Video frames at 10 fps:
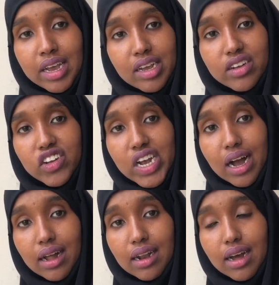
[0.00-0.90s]

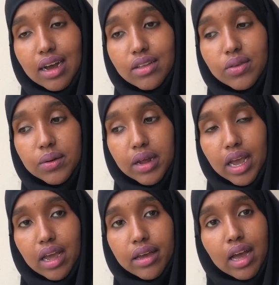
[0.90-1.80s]
Inshallah,
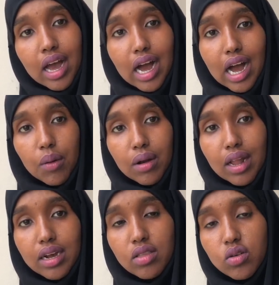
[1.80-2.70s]
today I would
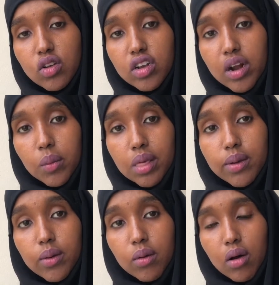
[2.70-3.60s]
like to share with
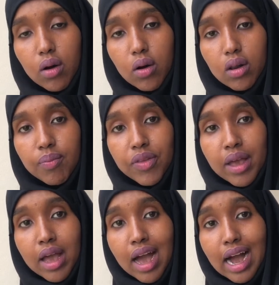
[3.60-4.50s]
you all
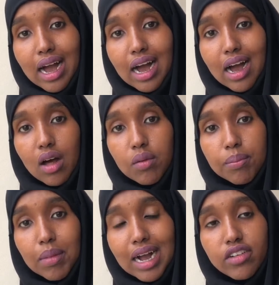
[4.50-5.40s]
how
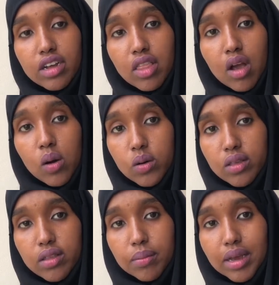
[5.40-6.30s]
much it
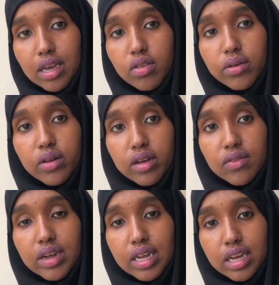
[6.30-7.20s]
cost me to
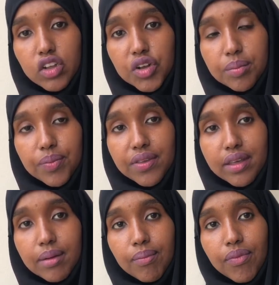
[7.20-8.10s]
live in Egypt.
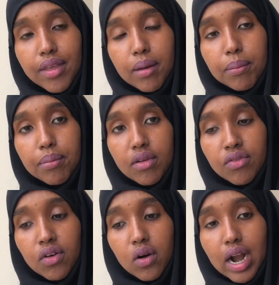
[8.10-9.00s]

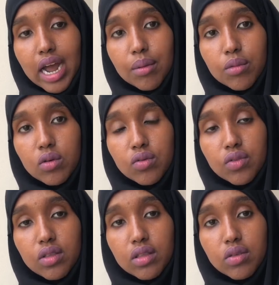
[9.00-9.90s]
Before I moved
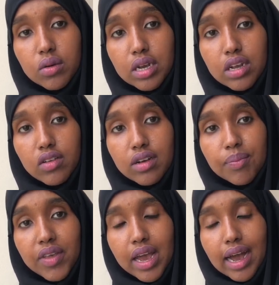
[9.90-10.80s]
to Egypt,
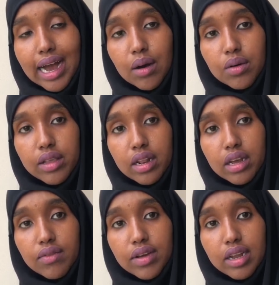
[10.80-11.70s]
I was
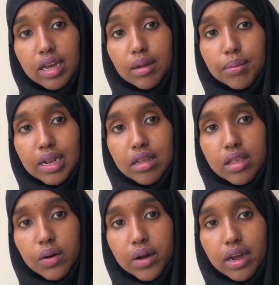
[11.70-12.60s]
living in
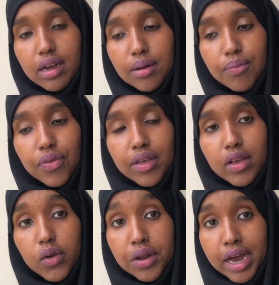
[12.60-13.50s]
Minnesota,
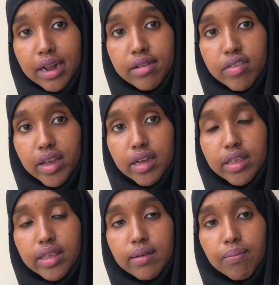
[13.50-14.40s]
United
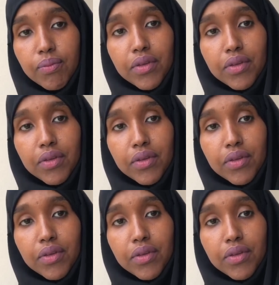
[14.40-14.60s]
States.